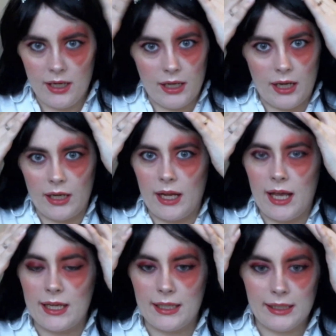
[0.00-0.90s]
And I
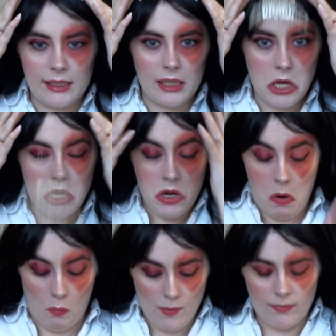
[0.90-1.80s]
had a little
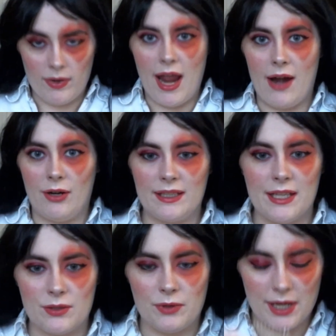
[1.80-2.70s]
hair
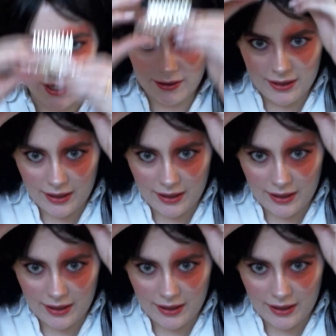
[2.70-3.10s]
accessory here,